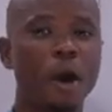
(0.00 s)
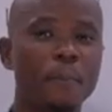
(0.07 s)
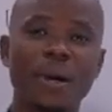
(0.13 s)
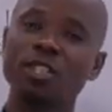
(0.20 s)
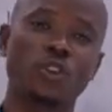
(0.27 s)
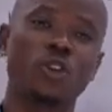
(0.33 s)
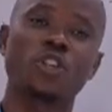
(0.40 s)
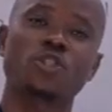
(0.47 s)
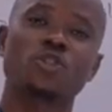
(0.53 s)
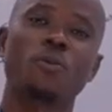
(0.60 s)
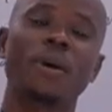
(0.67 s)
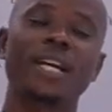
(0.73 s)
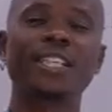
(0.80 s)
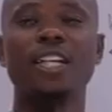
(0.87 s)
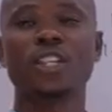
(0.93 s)
But also,
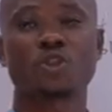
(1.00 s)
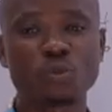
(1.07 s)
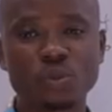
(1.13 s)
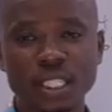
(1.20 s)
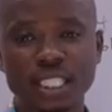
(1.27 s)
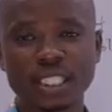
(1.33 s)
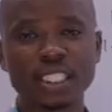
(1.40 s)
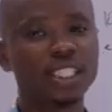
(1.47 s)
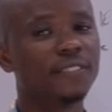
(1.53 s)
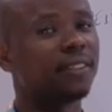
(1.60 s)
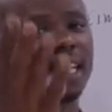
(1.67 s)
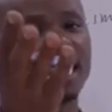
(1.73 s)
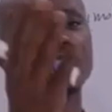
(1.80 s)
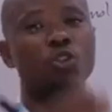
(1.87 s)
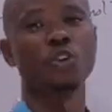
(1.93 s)
my dear student,
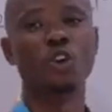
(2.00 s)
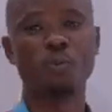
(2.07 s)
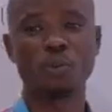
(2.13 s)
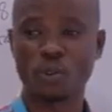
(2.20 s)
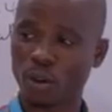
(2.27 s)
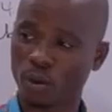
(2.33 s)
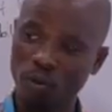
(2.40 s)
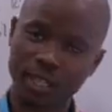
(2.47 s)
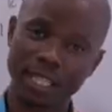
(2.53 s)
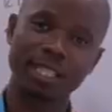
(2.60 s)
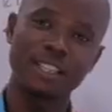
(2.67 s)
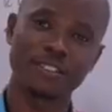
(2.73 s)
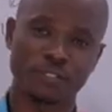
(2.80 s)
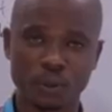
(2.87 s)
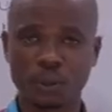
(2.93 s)
even at home, you are
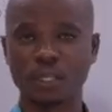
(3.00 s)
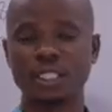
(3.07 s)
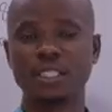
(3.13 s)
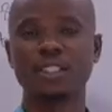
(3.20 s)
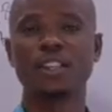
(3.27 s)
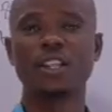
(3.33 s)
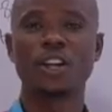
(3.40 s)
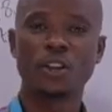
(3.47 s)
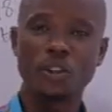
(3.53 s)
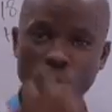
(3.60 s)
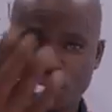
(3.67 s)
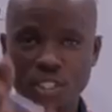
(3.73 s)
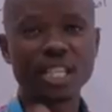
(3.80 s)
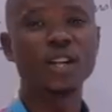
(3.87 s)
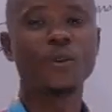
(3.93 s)
cooking the food.
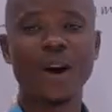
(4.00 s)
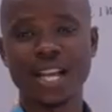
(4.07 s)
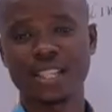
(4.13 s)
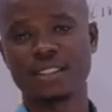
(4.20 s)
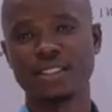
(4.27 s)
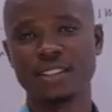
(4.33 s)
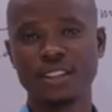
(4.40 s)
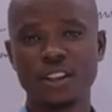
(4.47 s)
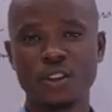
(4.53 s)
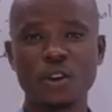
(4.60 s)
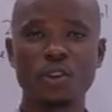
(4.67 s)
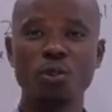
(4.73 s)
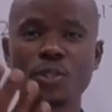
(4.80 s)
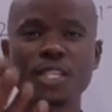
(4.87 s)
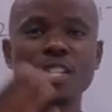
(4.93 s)
Using what? You
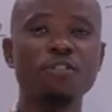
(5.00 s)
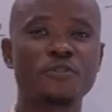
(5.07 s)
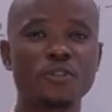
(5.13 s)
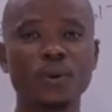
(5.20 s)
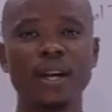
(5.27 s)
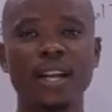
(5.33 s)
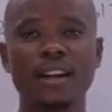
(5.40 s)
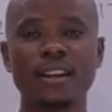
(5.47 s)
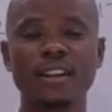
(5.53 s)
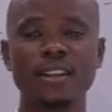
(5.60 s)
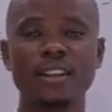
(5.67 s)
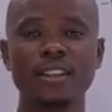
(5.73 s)
are using fuel.